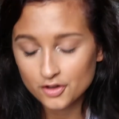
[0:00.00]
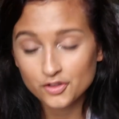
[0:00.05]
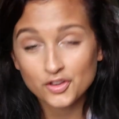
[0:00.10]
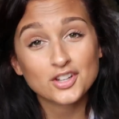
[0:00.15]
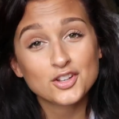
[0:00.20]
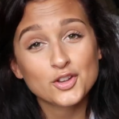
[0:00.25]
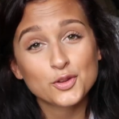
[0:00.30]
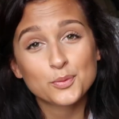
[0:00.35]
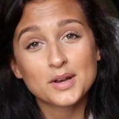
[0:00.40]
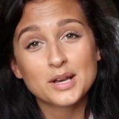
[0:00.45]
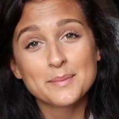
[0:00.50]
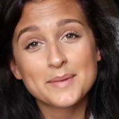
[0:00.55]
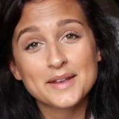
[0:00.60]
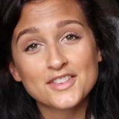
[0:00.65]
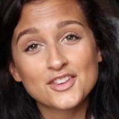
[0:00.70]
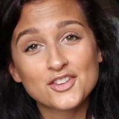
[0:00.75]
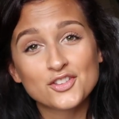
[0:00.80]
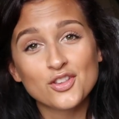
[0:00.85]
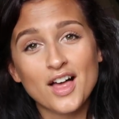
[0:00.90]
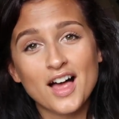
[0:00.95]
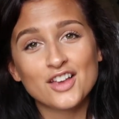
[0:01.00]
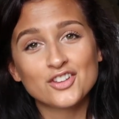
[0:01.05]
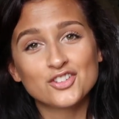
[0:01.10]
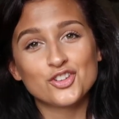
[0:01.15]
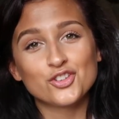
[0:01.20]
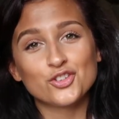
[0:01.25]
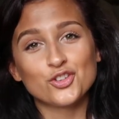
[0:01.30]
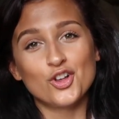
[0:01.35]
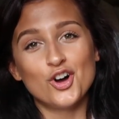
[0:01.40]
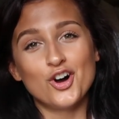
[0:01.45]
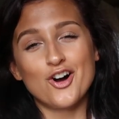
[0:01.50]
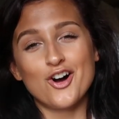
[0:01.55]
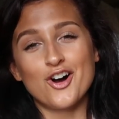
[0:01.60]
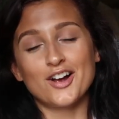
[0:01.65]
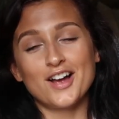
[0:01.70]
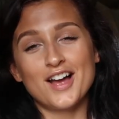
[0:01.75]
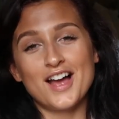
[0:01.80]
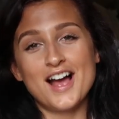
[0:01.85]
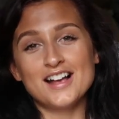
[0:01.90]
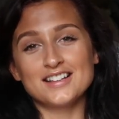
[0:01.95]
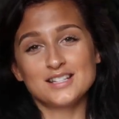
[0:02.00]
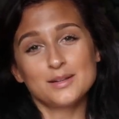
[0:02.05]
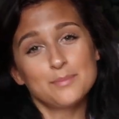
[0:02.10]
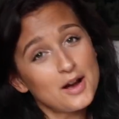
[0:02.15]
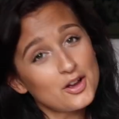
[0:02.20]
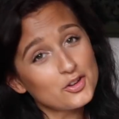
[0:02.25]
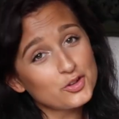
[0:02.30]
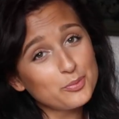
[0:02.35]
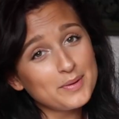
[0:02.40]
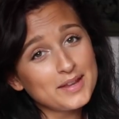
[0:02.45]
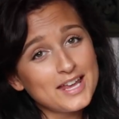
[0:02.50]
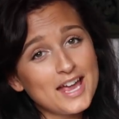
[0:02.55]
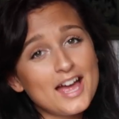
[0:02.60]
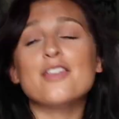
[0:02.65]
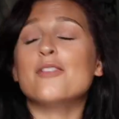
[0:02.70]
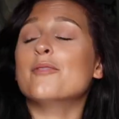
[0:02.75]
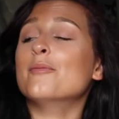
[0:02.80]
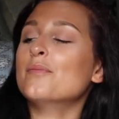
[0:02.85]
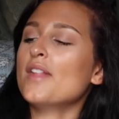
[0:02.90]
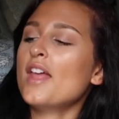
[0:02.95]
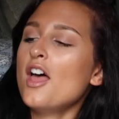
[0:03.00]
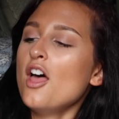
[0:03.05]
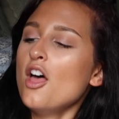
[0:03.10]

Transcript: because I just want to make these last as long as I possibly can.